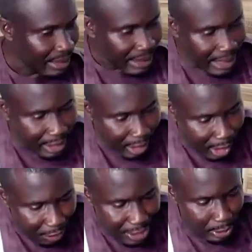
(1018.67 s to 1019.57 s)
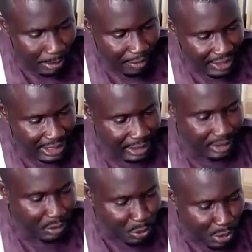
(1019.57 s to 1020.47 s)
Discourage some of these things.
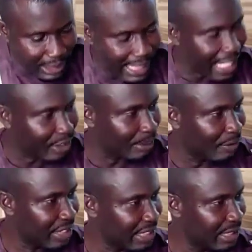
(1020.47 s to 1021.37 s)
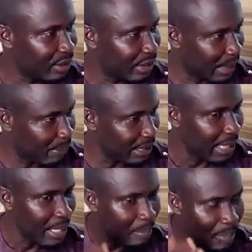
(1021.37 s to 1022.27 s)
Do not allow some of these things to take place.
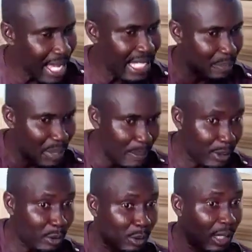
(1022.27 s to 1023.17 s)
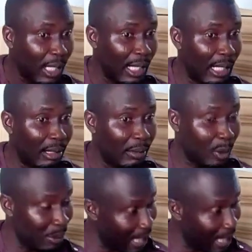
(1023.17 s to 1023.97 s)
Make the people to be